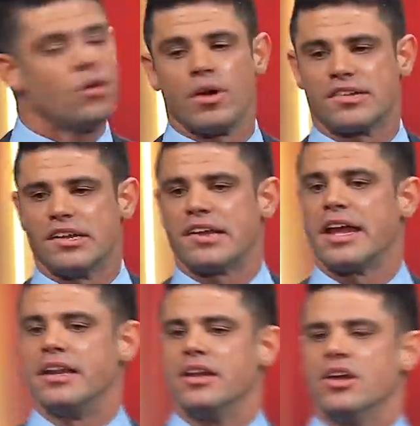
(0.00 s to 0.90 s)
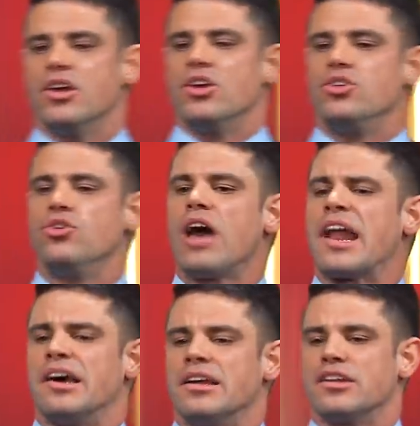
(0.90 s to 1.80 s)
What's he saying? You
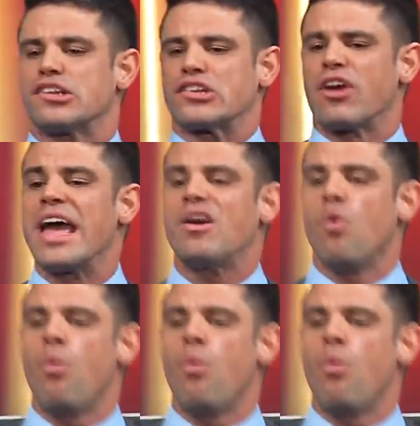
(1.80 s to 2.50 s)
gotta strike